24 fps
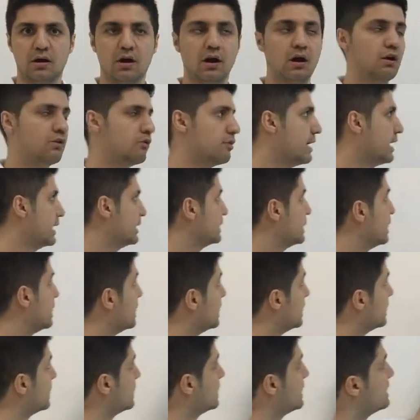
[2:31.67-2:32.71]
Alright,
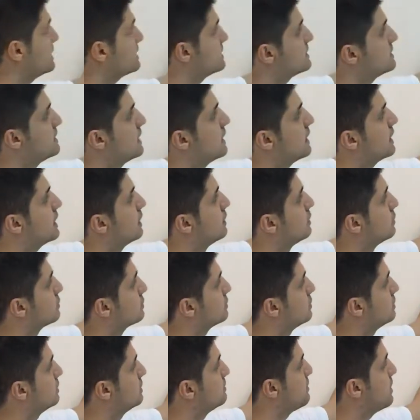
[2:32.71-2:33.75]
let's take a look
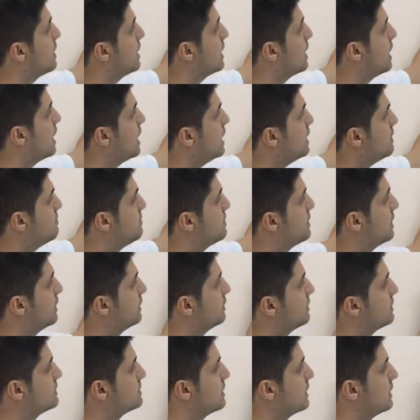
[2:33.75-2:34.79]
to my IP
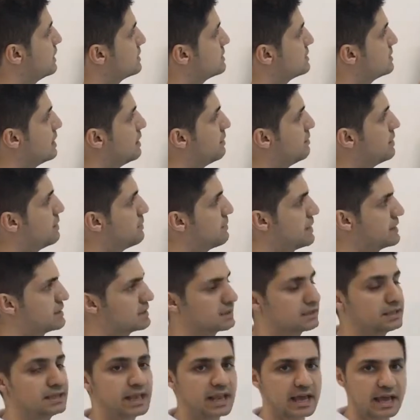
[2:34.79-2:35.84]
address and subnet
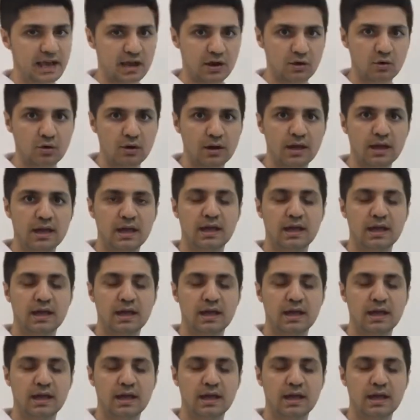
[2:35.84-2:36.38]
mask now,